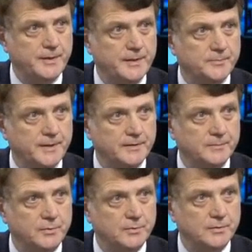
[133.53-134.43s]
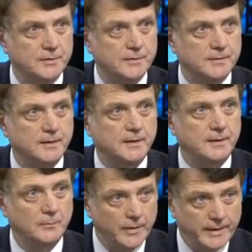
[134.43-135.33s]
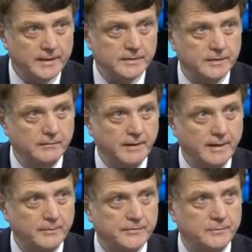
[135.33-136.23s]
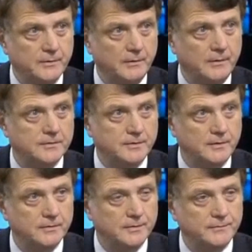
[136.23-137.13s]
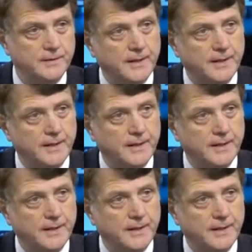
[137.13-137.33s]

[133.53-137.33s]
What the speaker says: to be his big supporters. And they're still there. We've still got lots and lots of them.